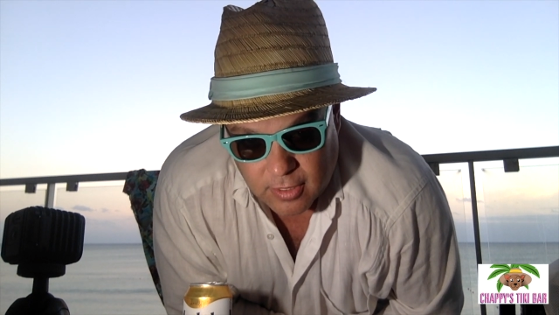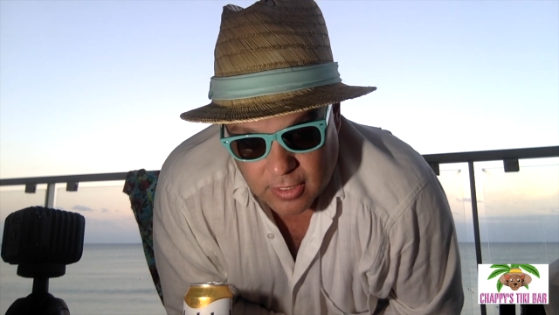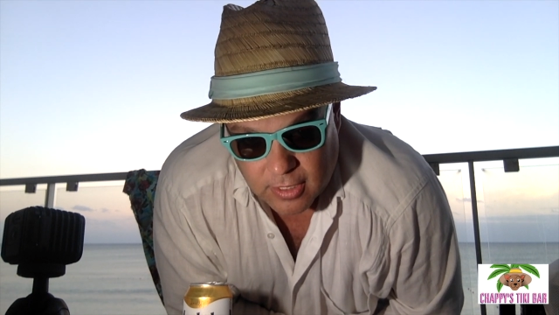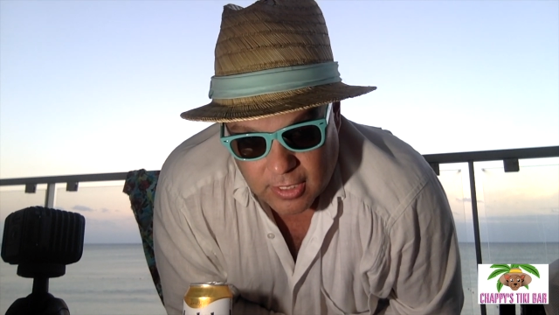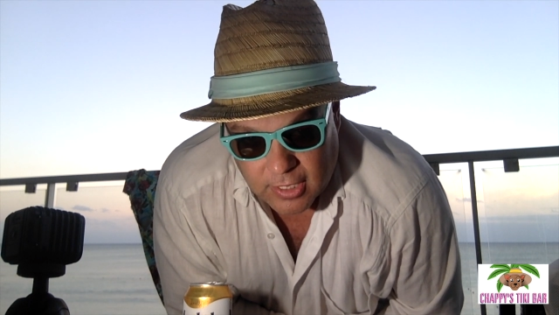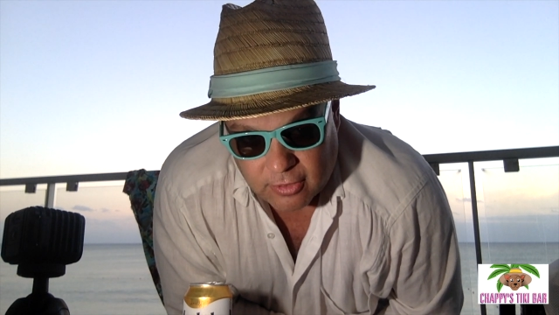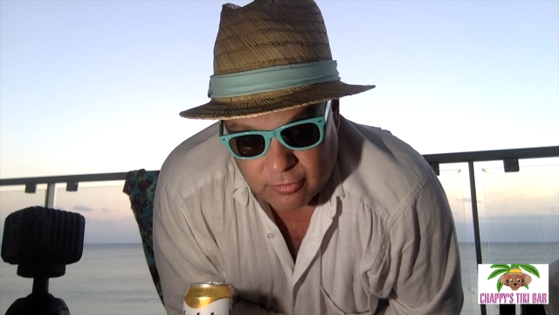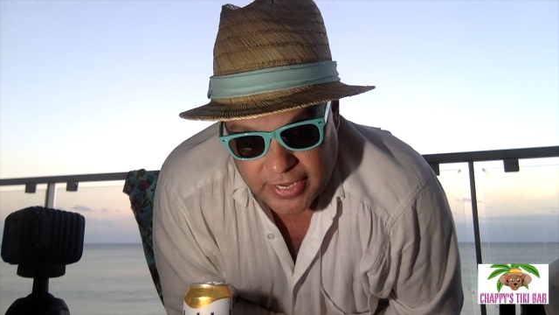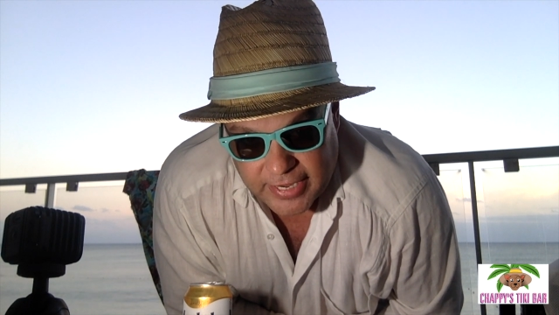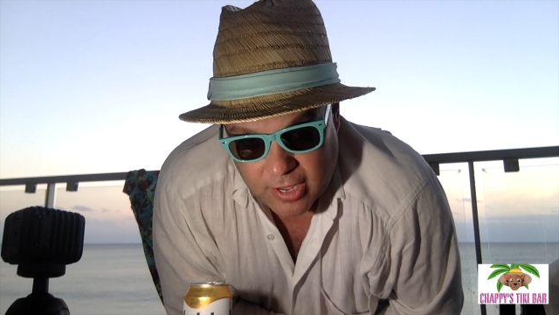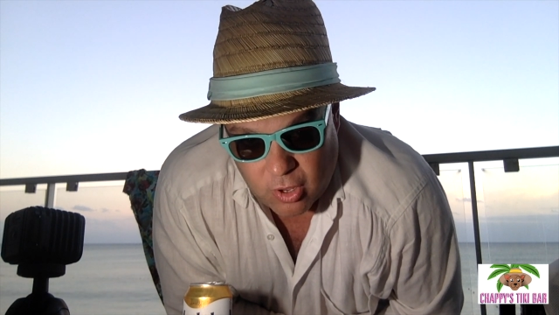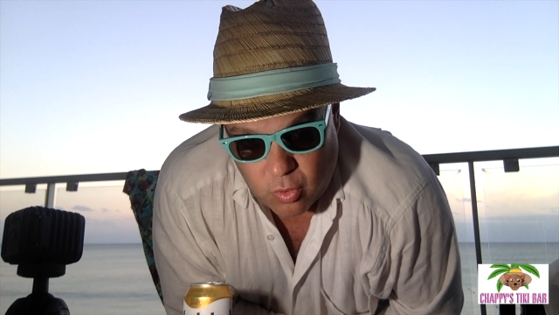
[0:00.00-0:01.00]

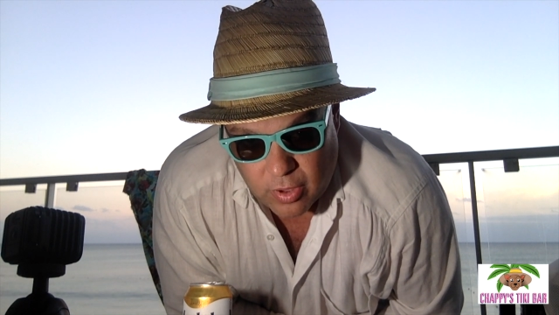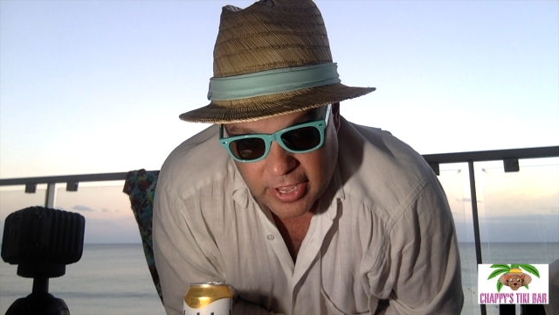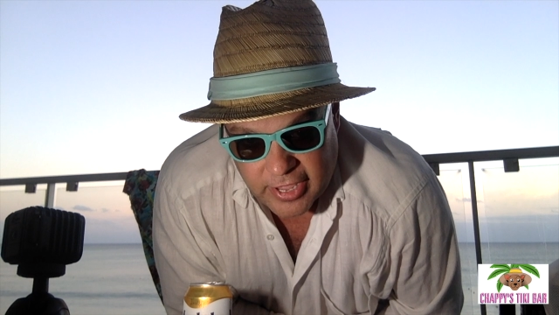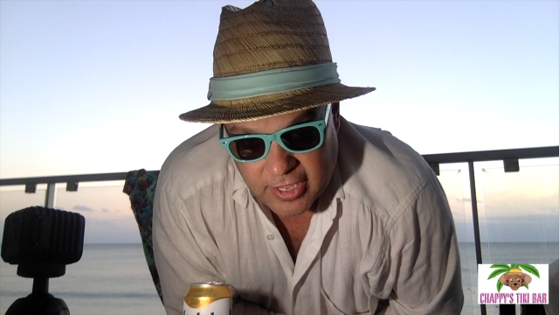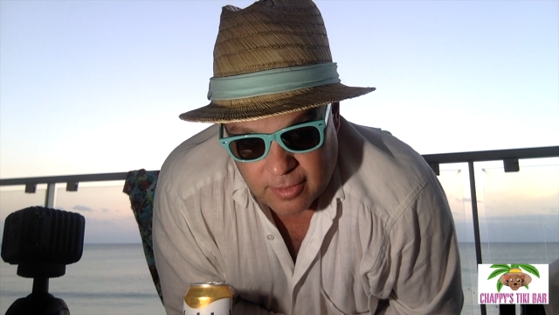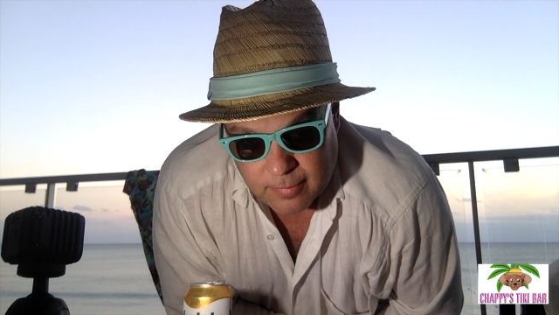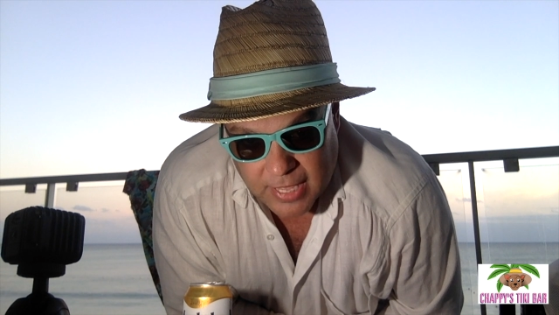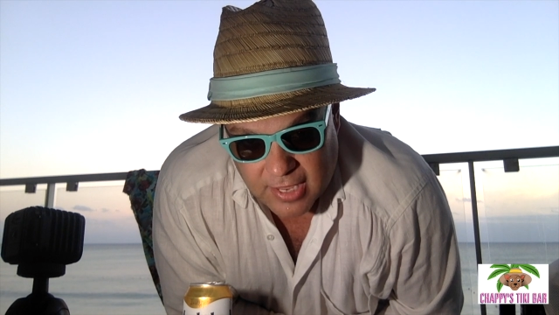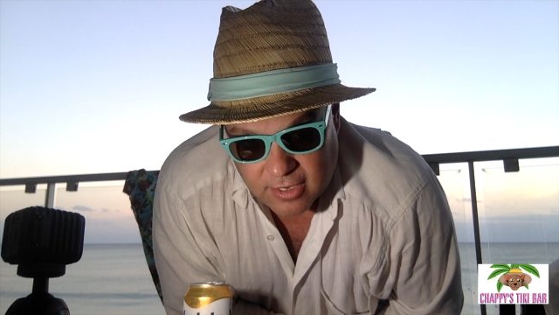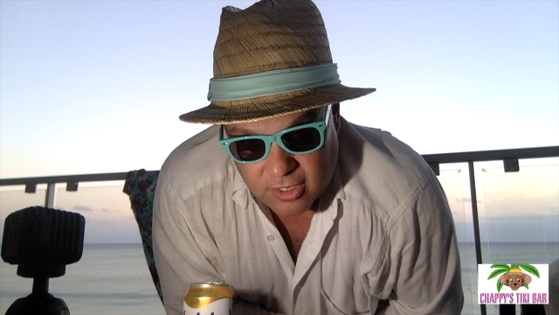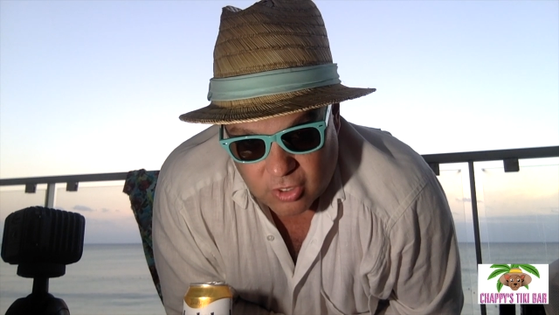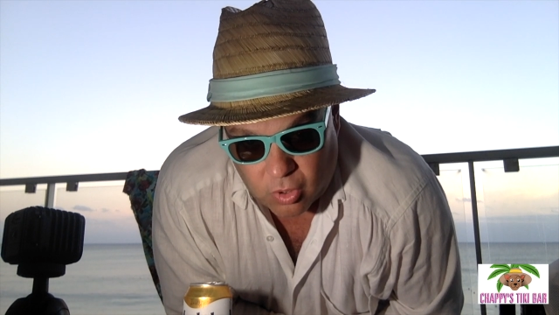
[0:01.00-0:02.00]
Right now, I am
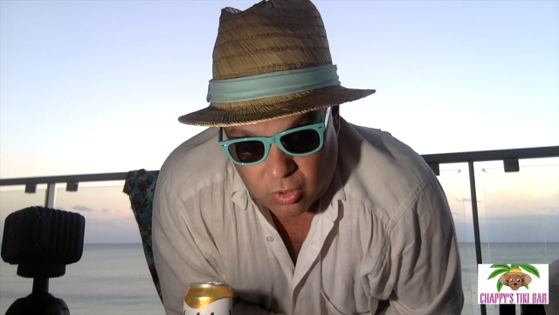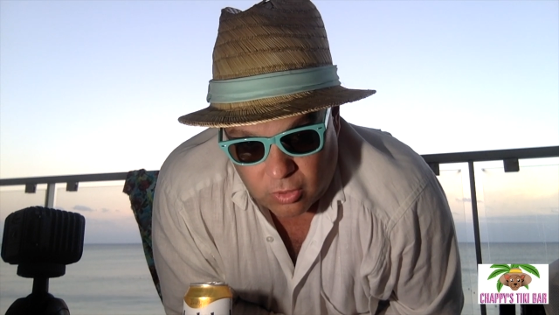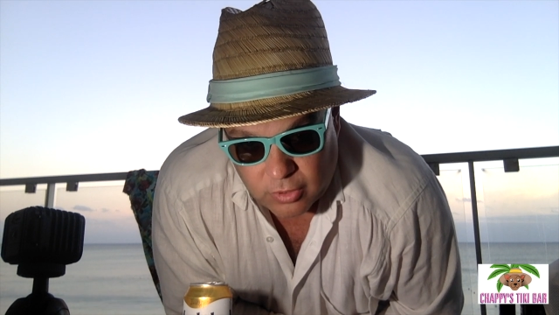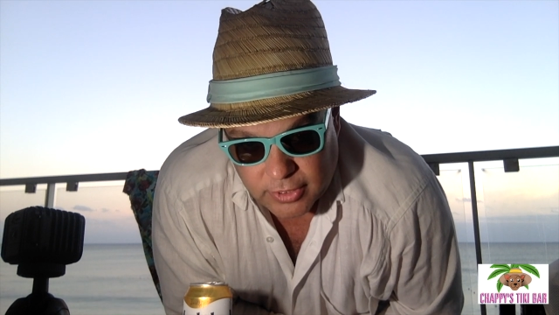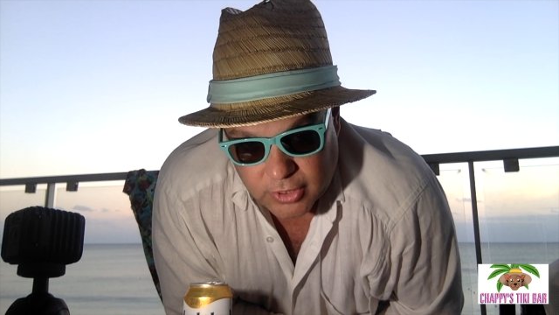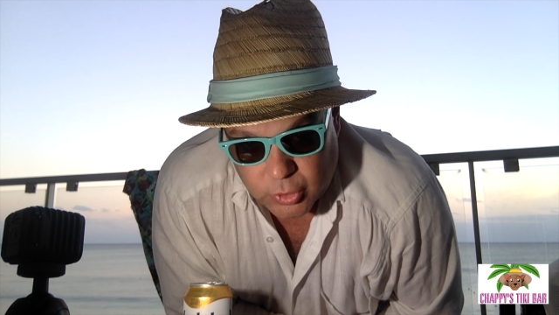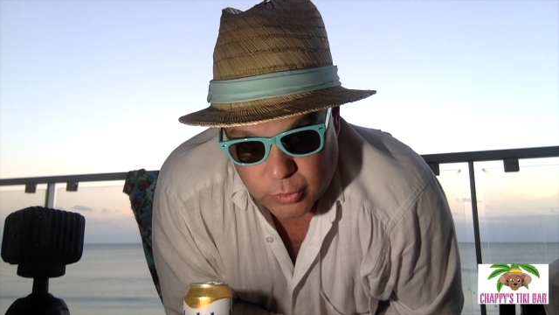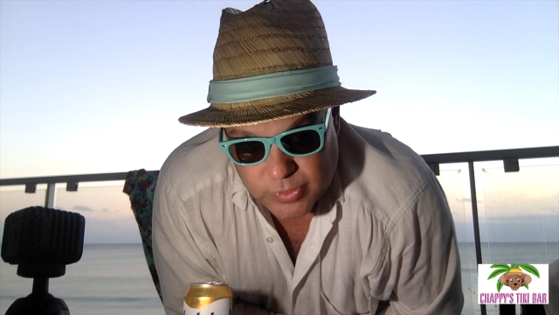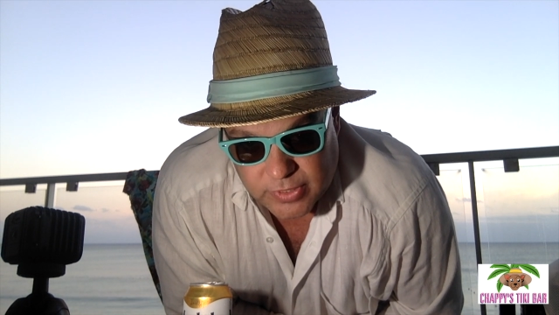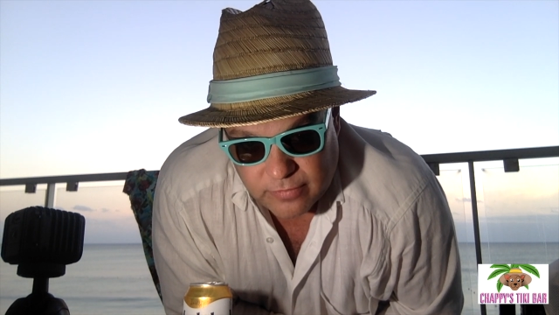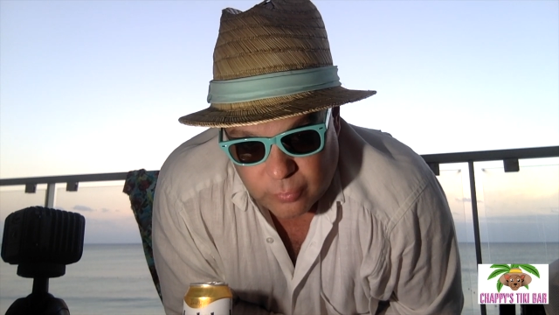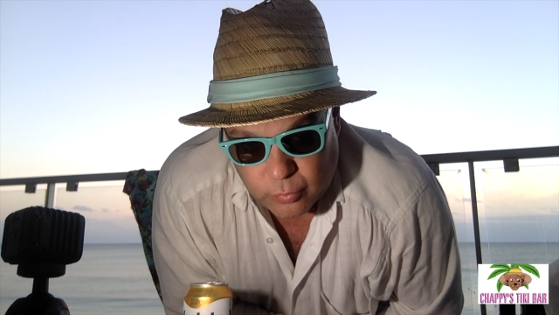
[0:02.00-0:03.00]
at an
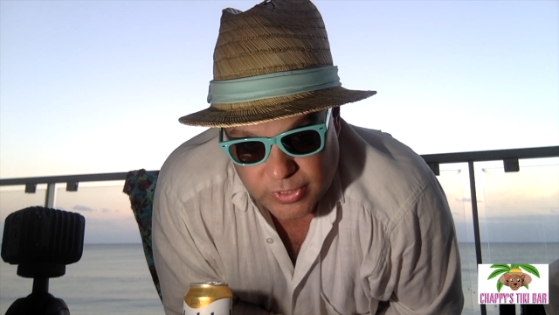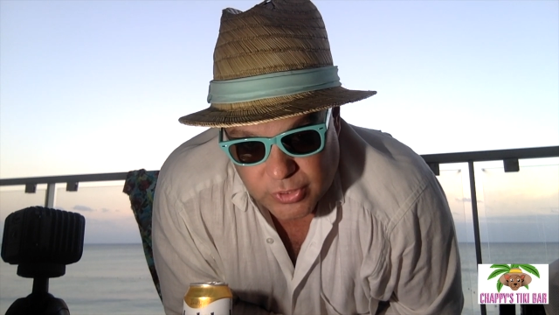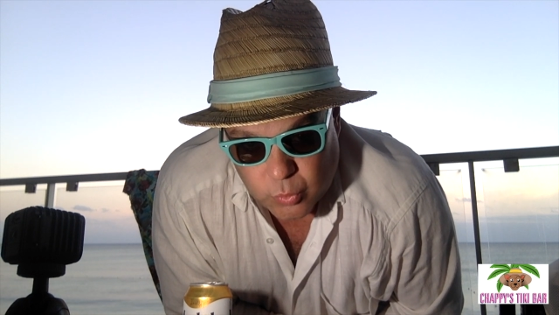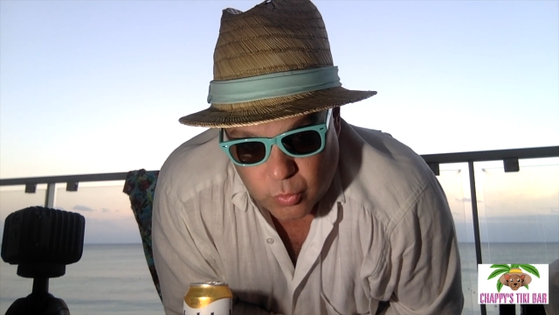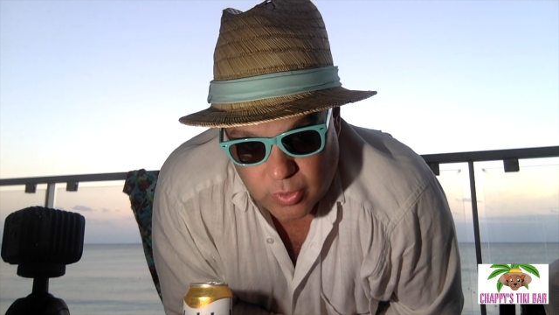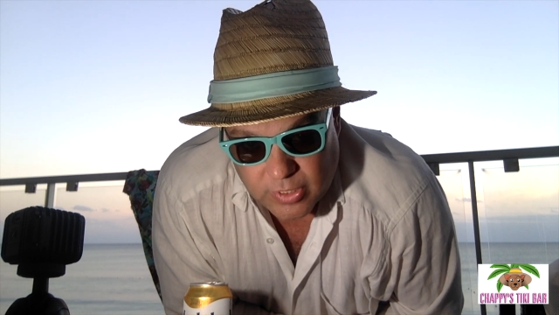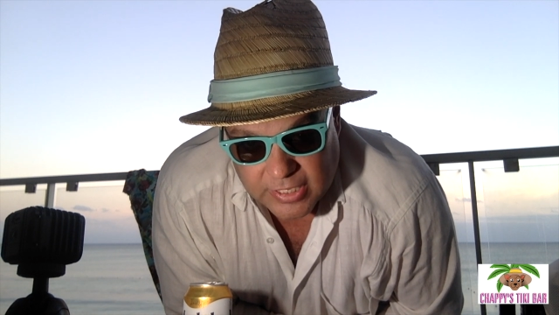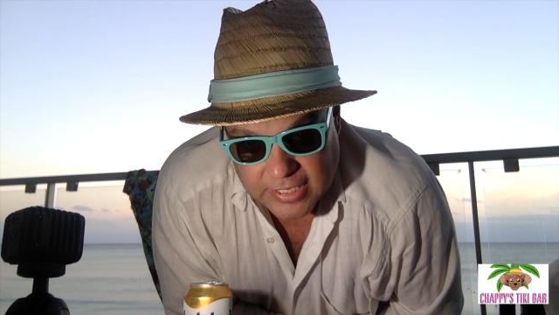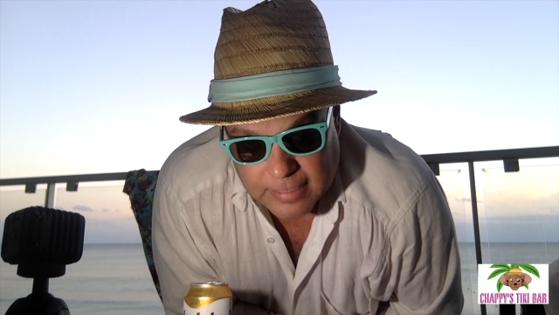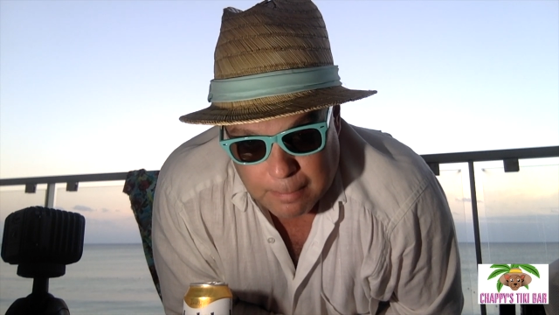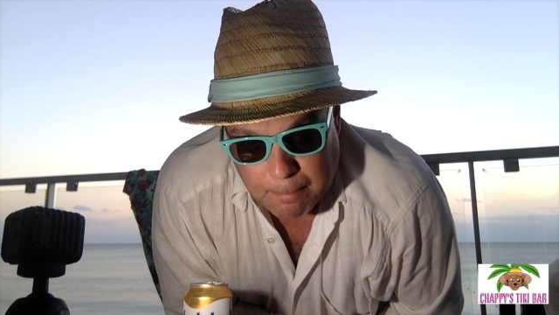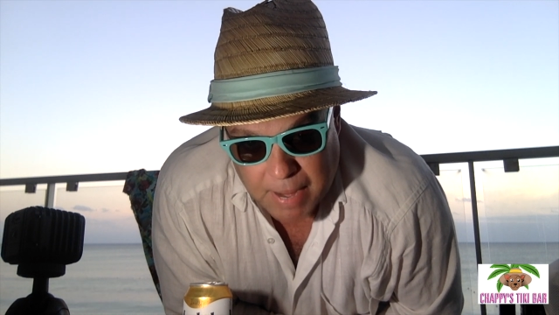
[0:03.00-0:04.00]
all-inclusive resort
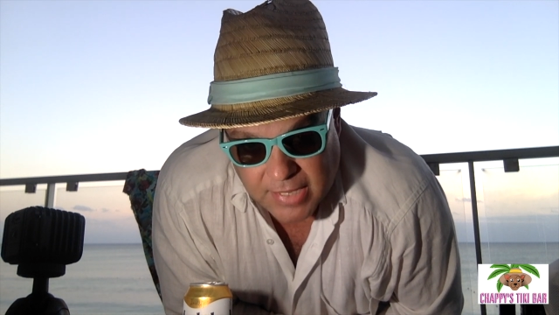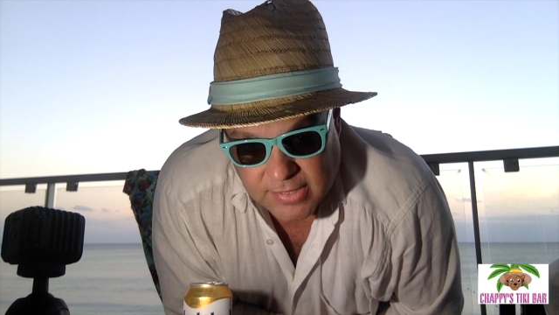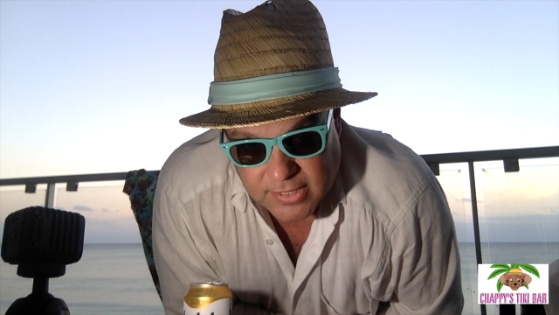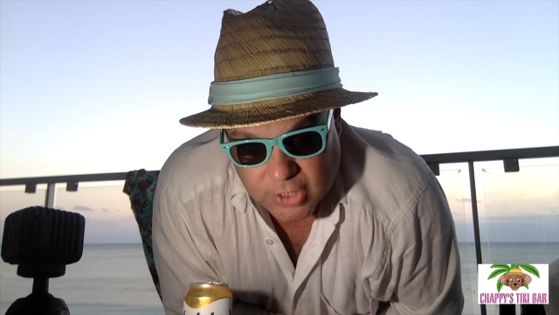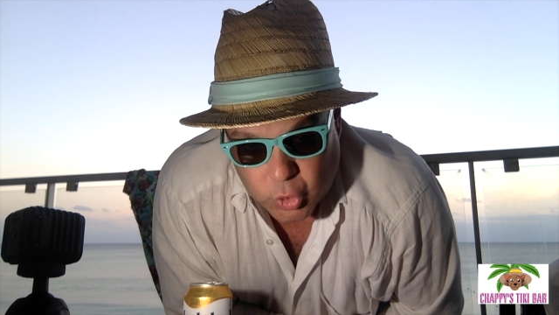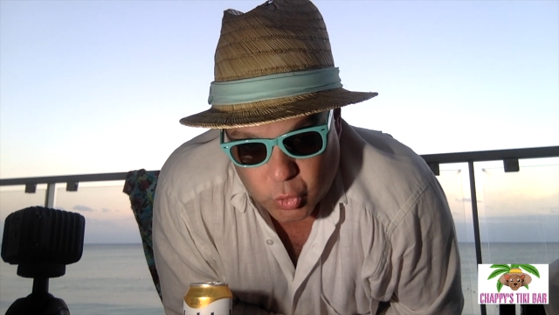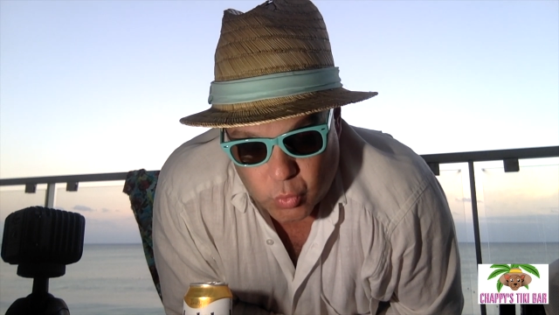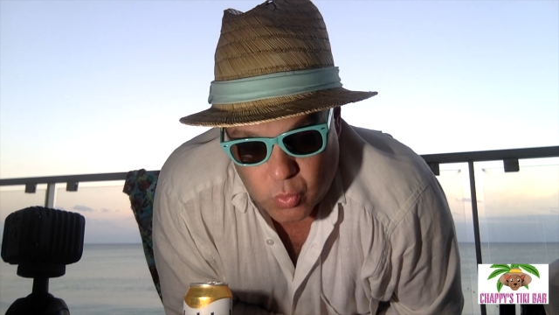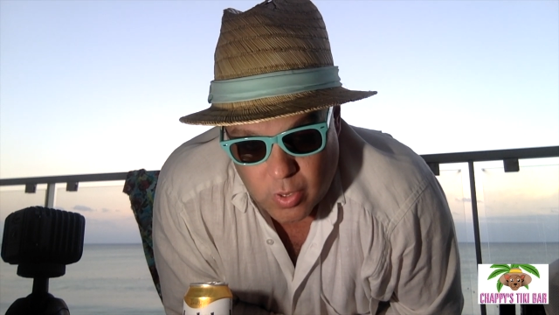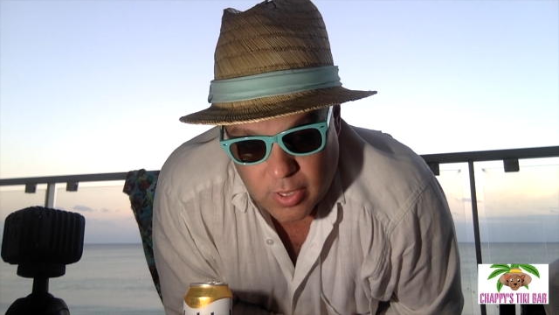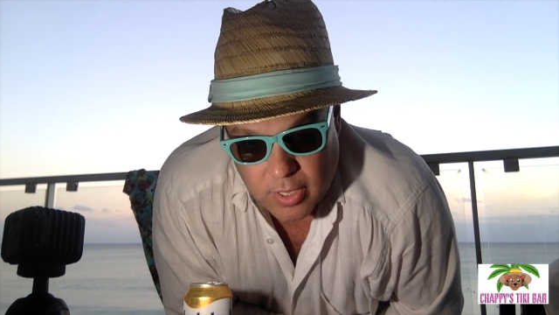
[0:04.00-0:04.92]
in Mexico,